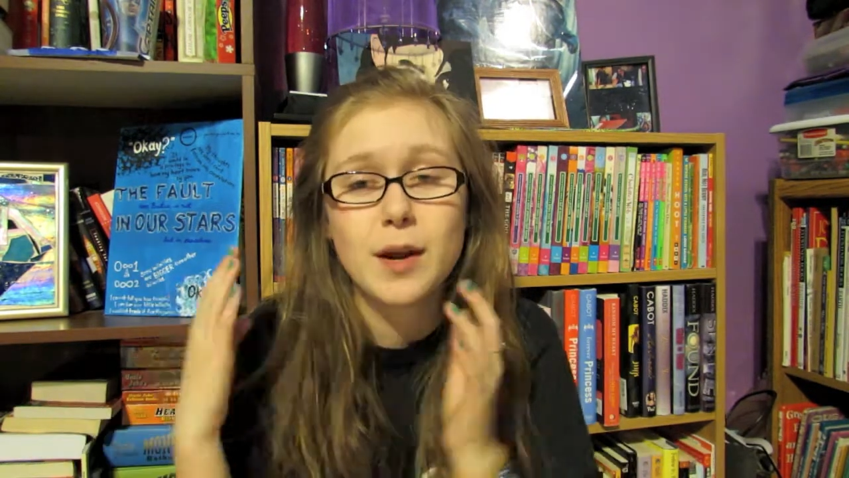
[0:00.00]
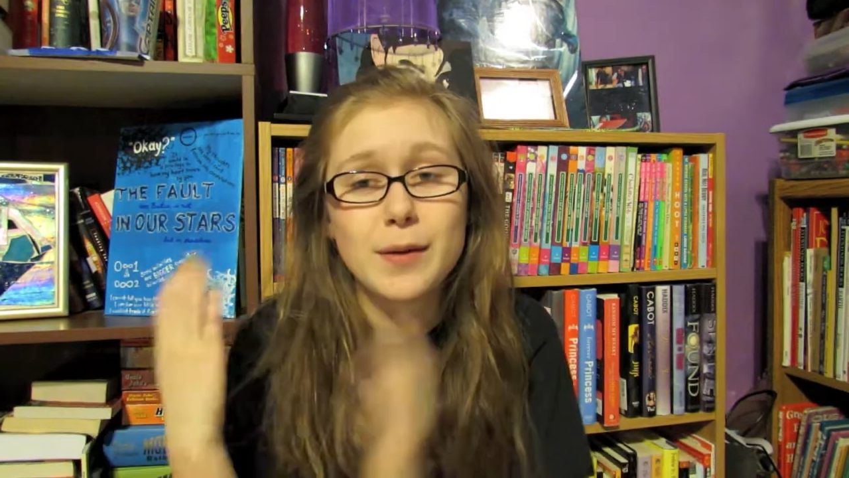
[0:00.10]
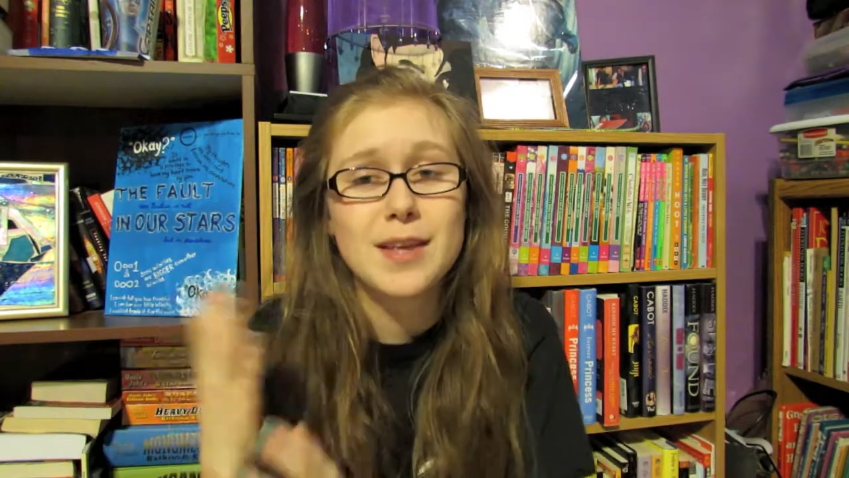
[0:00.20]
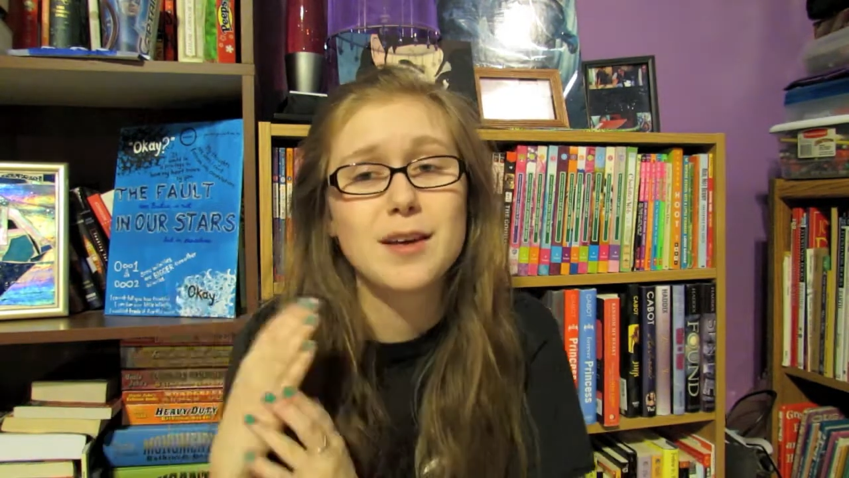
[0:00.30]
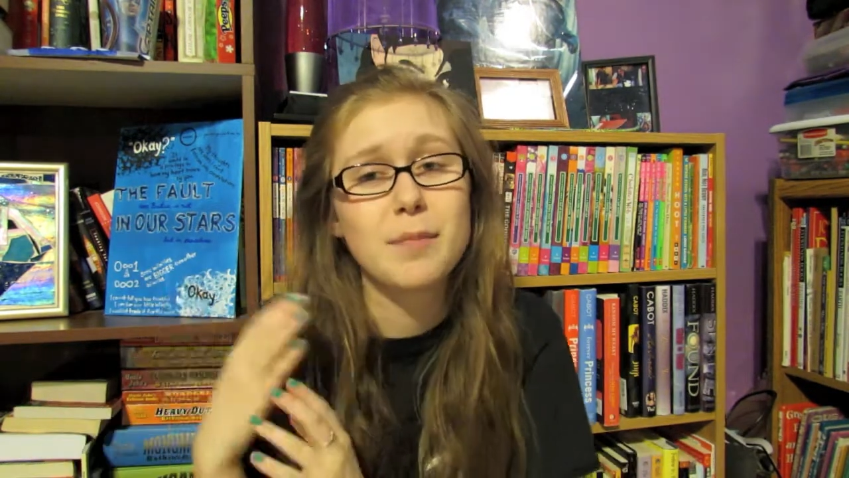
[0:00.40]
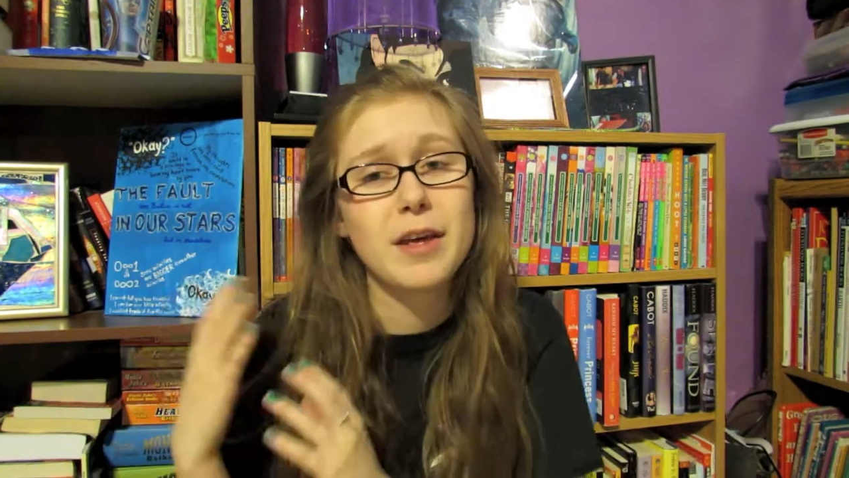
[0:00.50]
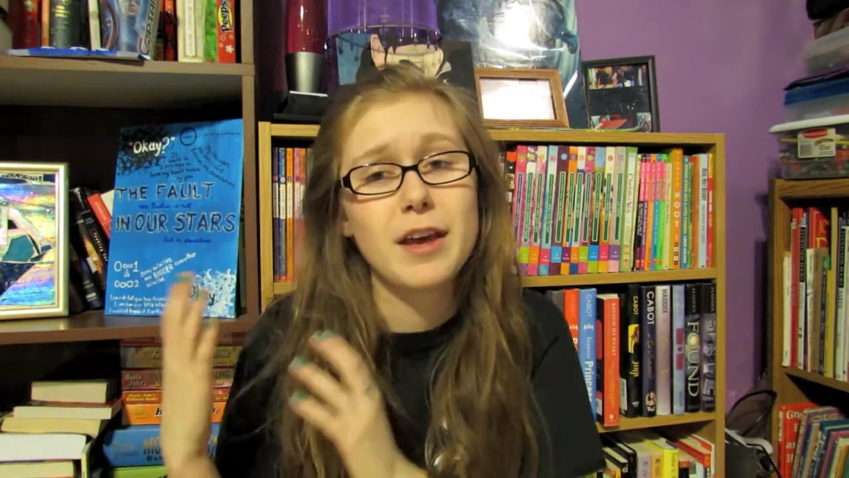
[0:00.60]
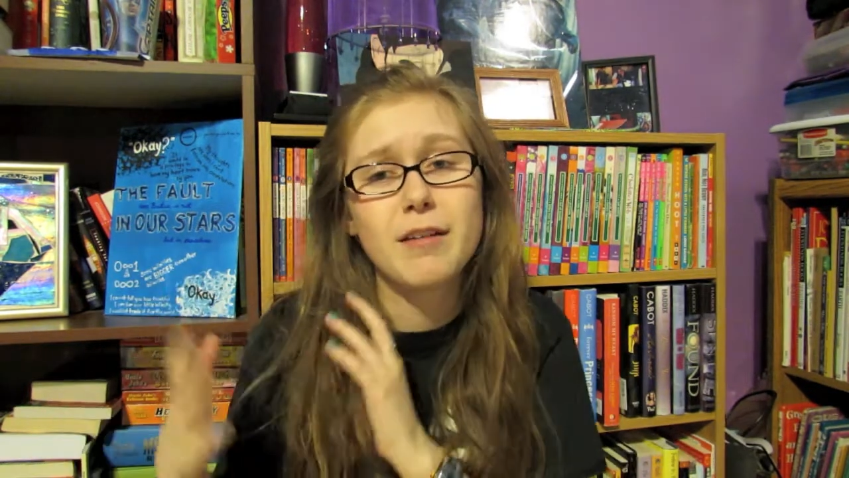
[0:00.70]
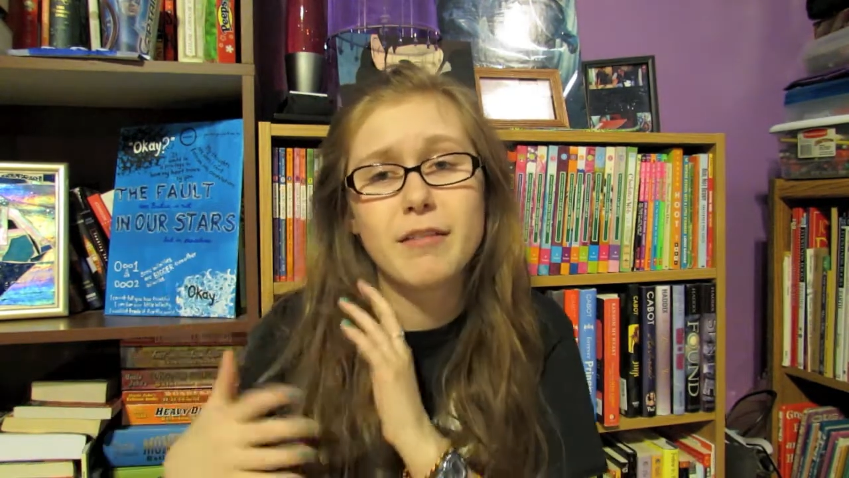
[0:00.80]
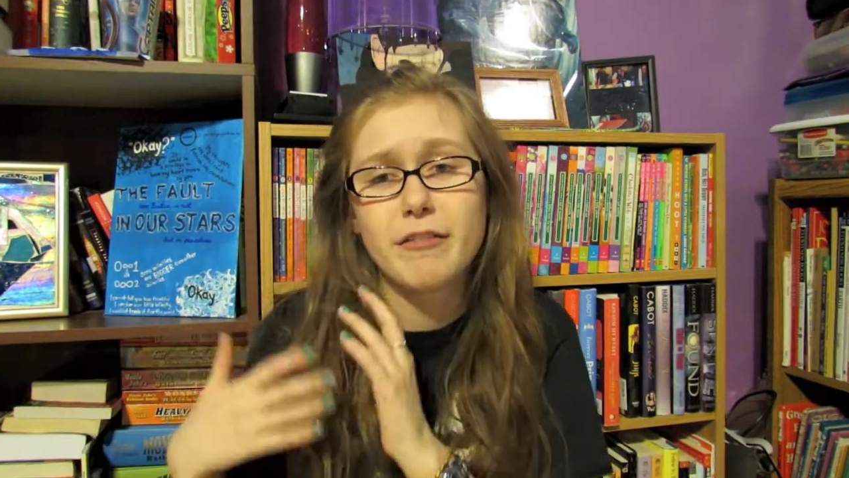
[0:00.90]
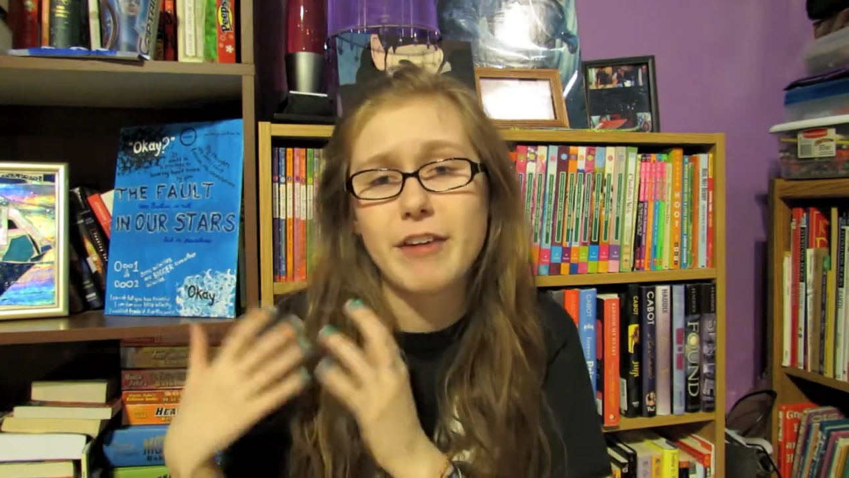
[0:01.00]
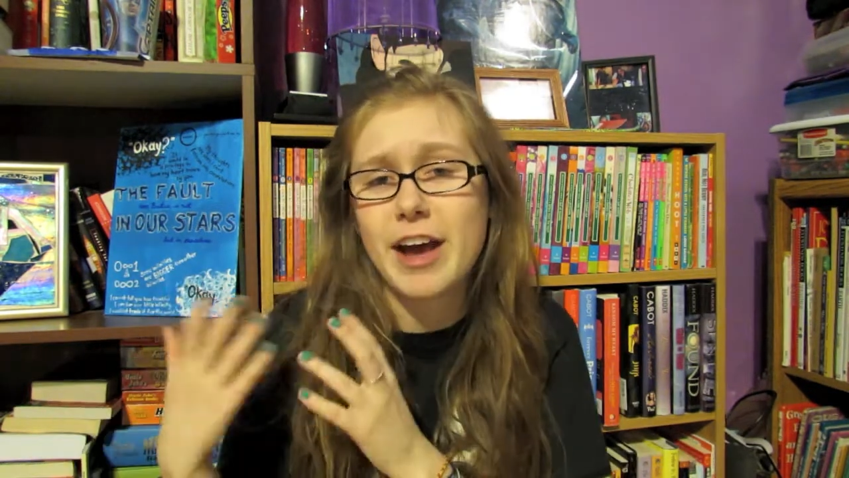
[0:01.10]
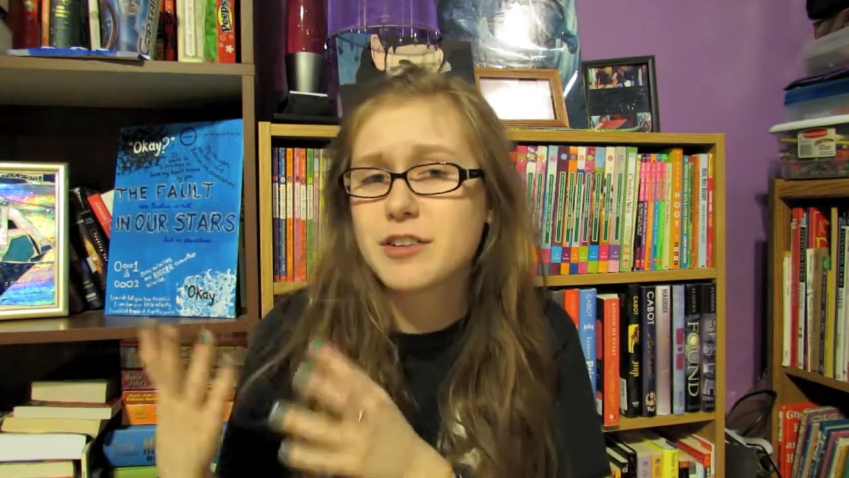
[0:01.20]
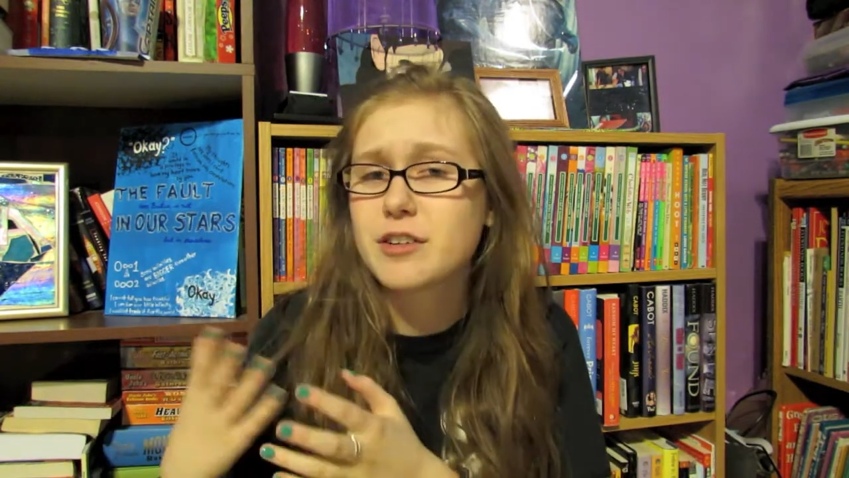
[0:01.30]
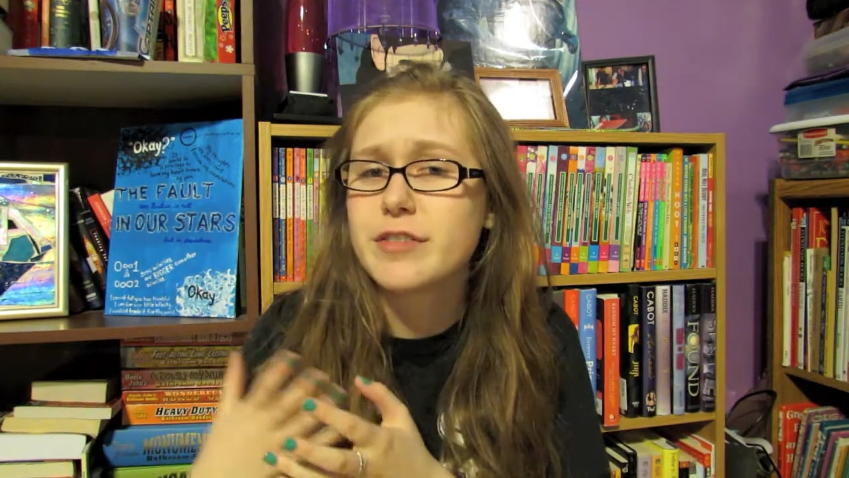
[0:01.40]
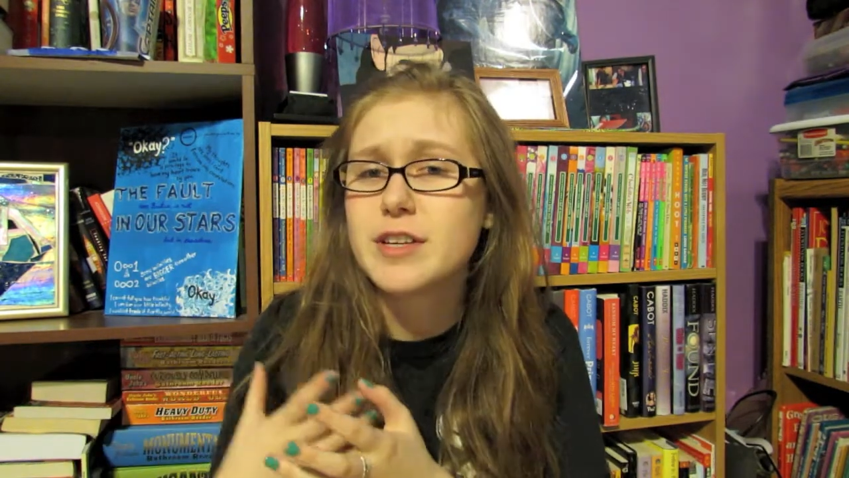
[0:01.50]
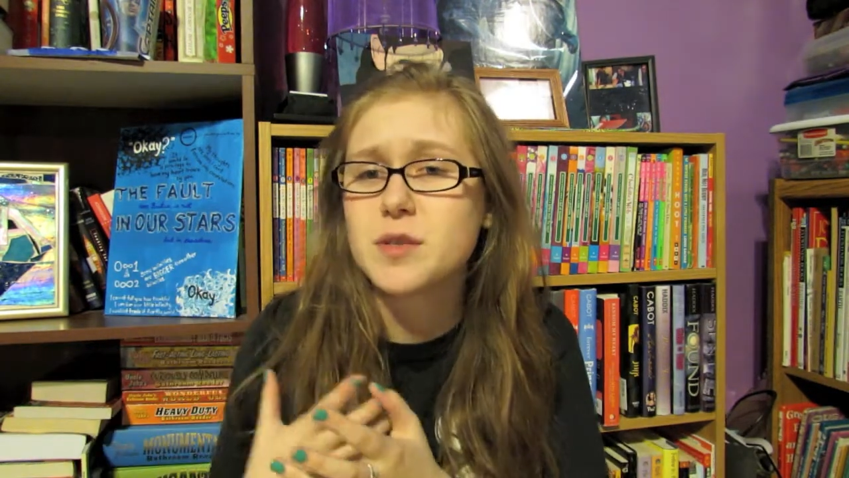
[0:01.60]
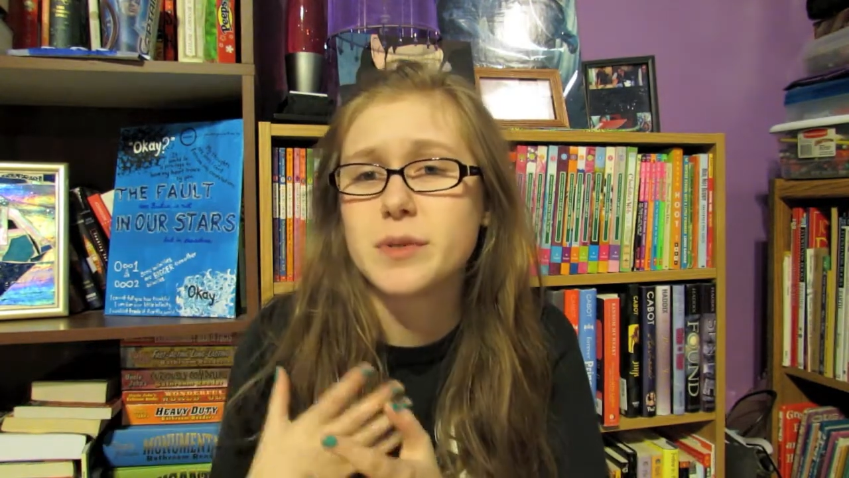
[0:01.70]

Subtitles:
Now I think a big factor of this